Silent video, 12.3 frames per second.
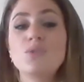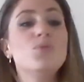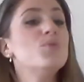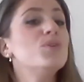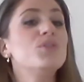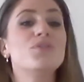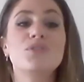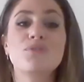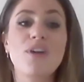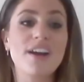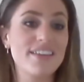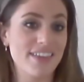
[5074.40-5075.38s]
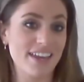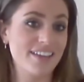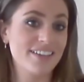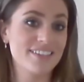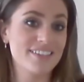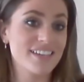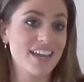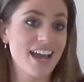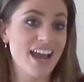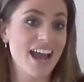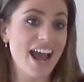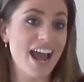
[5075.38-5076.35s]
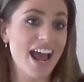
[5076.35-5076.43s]
do all of the right things
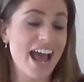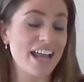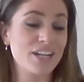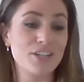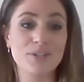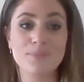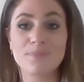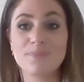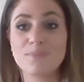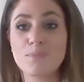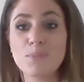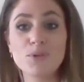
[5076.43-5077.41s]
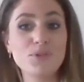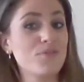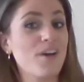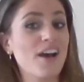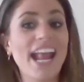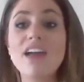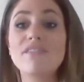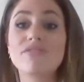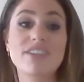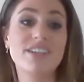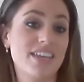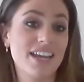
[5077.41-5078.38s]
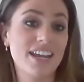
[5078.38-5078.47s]
and modify
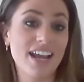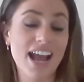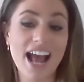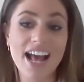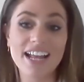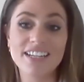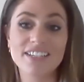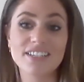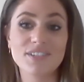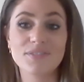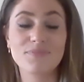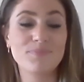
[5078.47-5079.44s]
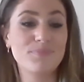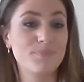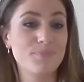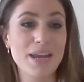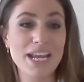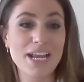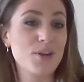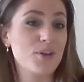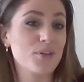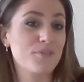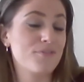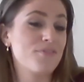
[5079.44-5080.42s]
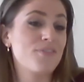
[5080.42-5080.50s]
everything and make it look
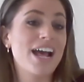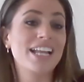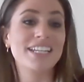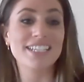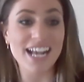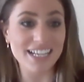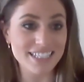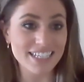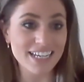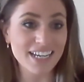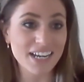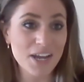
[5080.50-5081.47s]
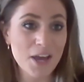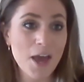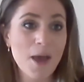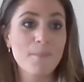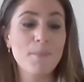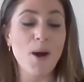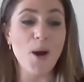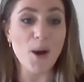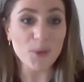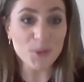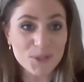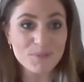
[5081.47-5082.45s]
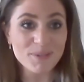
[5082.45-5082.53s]
fantastic. But
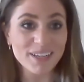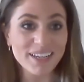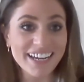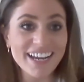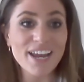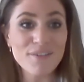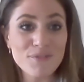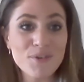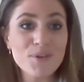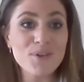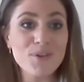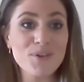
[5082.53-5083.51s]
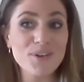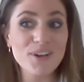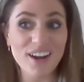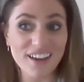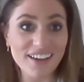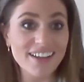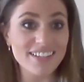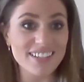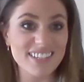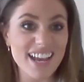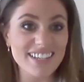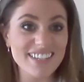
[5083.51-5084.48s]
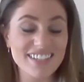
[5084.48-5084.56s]
ultimately, if your client
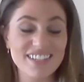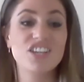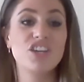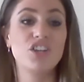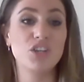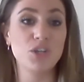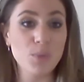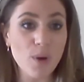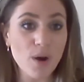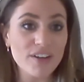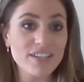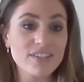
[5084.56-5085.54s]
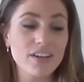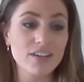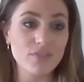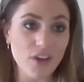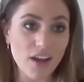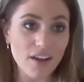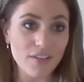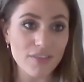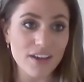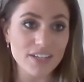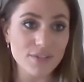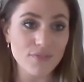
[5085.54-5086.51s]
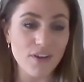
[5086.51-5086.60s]
says you are inside of
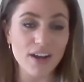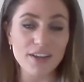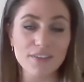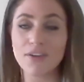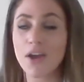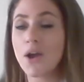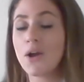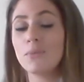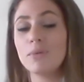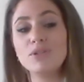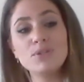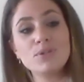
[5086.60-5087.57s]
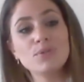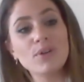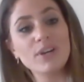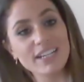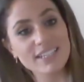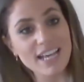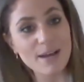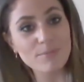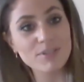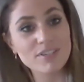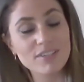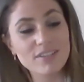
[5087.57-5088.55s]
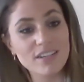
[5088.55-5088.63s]
IR35, we do not
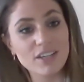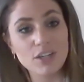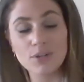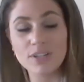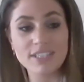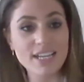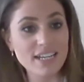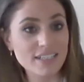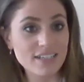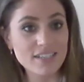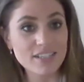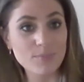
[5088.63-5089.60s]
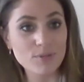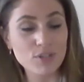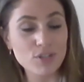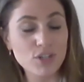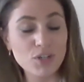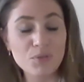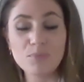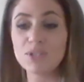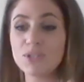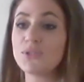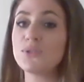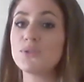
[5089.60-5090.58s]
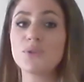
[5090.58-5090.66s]
accept that you can send in a substitute. We
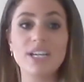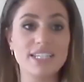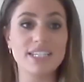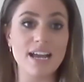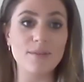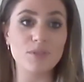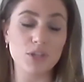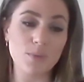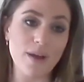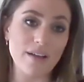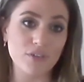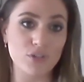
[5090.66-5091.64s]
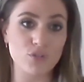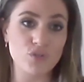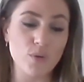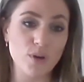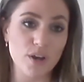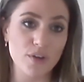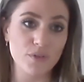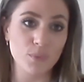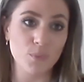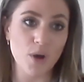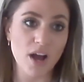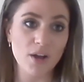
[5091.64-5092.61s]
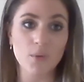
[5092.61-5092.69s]
do not accept that you have control over the
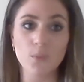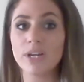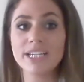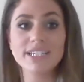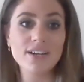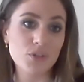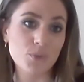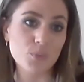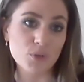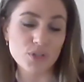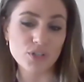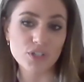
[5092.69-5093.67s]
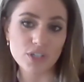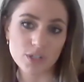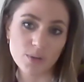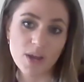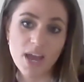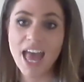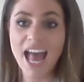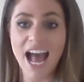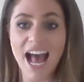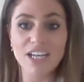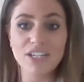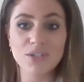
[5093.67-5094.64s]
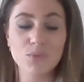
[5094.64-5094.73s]
work. We tell you what to do
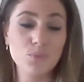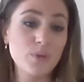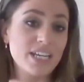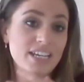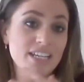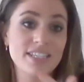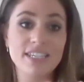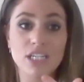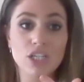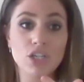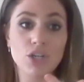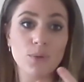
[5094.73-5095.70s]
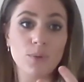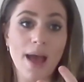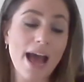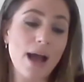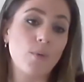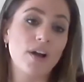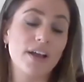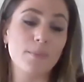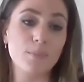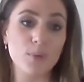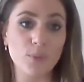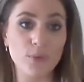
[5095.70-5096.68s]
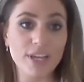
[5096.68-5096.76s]
and we consider you our
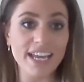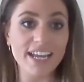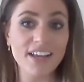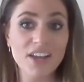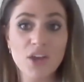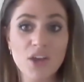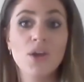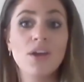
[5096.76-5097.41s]
employee.